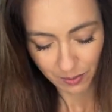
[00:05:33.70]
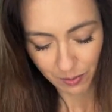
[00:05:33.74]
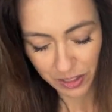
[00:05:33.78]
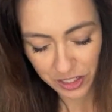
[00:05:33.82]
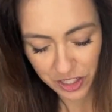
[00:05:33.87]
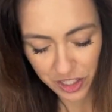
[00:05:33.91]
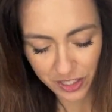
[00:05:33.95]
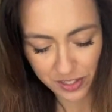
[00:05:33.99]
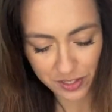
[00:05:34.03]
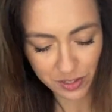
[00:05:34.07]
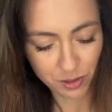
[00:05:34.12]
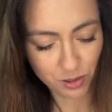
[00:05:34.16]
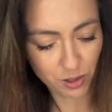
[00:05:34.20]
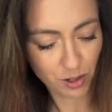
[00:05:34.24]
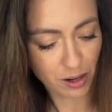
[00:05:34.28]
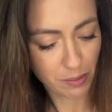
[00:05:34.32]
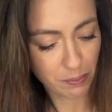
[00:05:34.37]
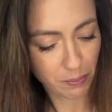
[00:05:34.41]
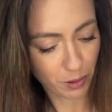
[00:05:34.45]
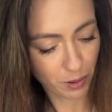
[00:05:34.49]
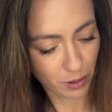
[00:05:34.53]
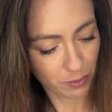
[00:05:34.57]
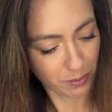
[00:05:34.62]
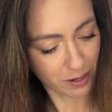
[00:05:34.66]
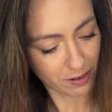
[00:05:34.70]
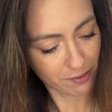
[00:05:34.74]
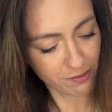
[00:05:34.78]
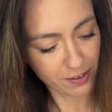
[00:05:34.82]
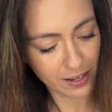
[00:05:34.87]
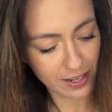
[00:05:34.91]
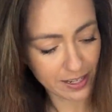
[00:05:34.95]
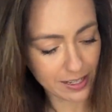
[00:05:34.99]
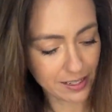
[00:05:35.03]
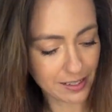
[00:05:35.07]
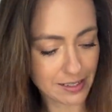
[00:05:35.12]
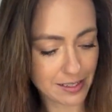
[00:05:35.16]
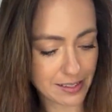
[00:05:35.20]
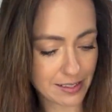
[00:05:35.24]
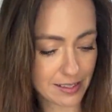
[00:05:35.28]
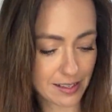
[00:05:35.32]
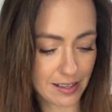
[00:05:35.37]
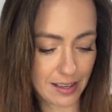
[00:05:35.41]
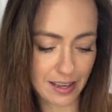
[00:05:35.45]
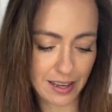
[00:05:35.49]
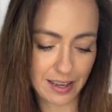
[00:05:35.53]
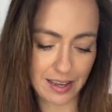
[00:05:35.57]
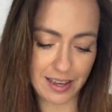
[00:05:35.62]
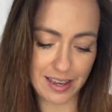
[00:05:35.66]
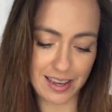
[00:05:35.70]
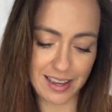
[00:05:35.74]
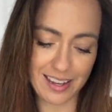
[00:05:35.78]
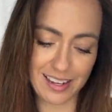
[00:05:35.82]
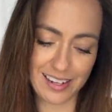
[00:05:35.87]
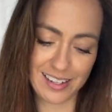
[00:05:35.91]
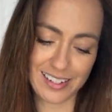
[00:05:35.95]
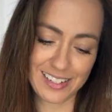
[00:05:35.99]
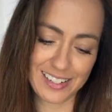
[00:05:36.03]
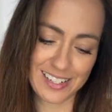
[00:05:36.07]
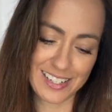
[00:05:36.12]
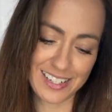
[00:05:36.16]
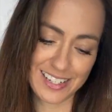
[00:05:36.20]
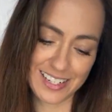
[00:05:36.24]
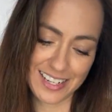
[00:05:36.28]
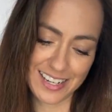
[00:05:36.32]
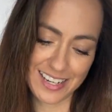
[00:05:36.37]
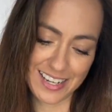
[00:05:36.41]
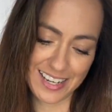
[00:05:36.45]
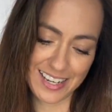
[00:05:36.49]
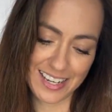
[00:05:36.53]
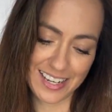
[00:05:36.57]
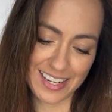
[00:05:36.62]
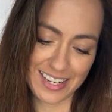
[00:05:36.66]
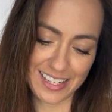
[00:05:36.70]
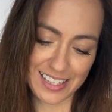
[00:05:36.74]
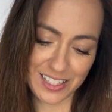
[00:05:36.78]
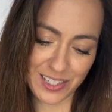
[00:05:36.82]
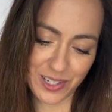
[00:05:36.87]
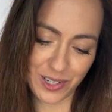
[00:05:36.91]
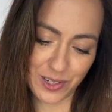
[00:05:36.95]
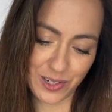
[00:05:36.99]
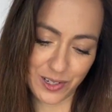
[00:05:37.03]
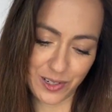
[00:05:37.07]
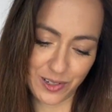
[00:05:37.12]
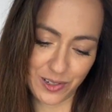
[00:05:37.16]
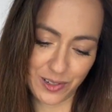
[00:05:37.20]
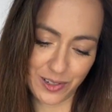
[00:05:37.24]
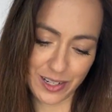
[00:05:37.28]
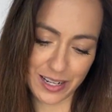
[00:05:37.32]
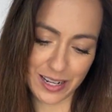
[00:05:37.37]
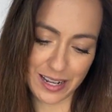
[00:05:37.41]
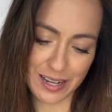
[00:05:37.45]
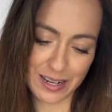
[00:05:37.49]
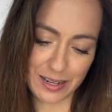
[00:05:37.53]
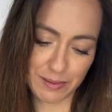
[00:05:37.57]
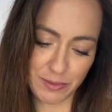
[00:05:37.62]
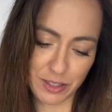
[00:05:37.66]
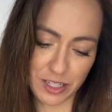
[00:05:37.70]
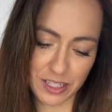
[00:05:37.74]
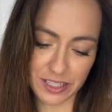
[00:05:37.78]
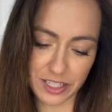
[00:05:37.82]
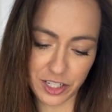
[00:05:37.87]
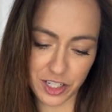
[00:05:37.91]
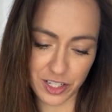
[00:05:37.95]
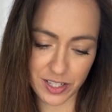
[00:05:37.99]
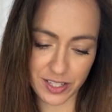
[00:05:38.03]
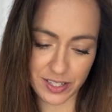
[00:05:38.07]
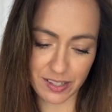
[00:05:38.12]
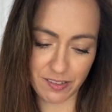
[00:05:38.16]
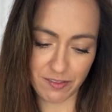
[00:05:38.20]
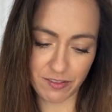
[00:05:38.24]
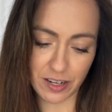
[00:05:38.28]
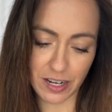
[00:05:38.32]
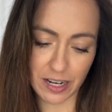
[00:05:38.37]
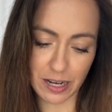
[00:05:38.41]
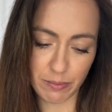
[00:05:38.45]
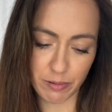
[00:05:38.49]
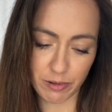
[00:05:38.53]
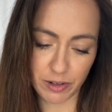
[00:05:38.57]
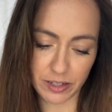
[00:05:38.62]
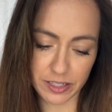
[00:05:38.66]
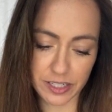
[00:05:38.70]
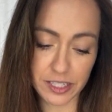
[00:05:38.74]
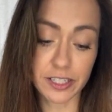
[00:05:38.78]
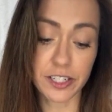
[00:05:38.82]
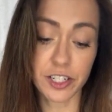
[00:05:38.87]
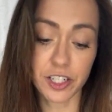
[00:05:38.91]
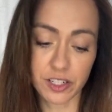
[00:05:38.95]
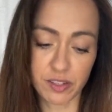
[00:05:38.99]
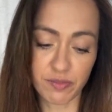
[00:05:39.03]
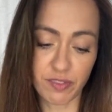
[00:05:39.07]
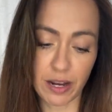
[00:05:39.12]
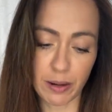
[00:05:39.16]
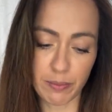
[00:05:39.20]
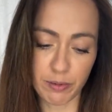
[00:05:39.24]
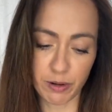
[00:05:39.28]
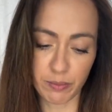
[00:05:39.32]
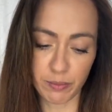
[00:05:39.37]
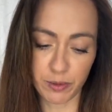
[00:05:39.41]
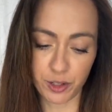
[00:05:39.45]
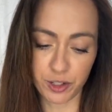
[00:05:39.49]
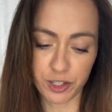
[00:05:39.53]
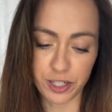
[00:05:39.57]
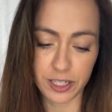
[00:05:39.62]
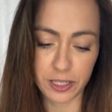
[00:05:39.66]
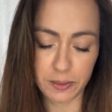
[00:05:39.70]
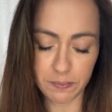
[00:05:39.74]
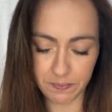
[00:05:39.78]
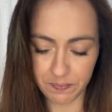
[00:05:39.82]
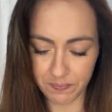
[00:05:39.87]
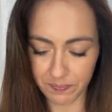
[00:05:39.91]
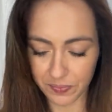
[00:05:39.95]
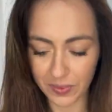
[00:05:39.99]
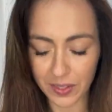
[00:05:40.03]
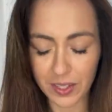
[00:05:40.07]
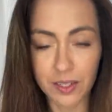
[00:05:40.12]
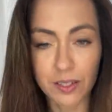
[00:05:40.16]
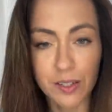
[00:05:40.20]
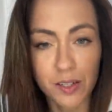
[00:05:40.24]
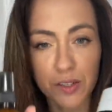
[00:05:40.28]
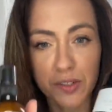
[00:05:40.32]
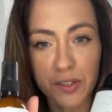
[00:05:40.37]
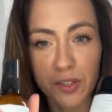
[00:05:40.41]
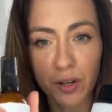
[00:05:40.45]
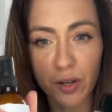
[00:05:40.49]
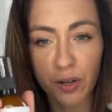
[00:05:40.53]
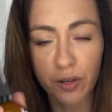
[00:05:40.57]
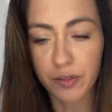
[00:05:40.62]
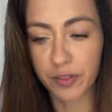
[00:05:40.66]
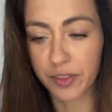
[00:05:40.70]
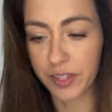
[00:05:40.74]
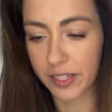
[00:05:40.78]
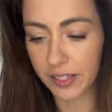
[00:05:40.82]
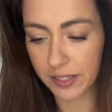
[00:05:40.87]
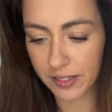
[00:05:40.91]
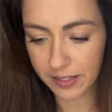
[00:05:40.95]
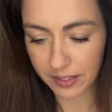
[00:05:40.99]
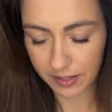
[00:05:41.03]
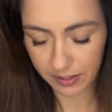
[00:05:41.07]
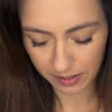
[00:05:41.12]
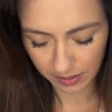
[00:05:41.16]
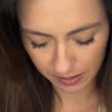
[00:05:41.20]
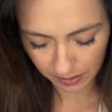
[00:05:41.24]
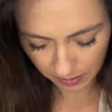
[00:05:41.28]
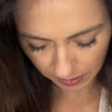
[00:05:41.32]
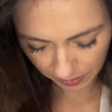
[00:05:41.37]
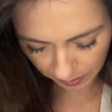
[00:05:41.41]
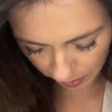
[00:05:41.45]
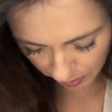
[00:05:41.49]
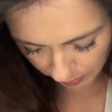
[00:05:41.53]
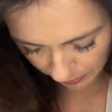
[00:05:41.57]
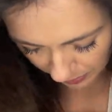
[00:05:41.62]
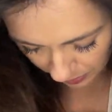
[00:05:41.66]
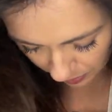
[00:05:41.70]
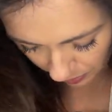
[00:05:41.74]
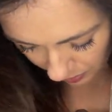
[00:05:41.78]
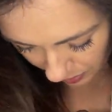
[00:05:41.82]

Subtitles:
when she saw I burnt my face, and it's called Delicious Vibrant Beauty. So this, oh my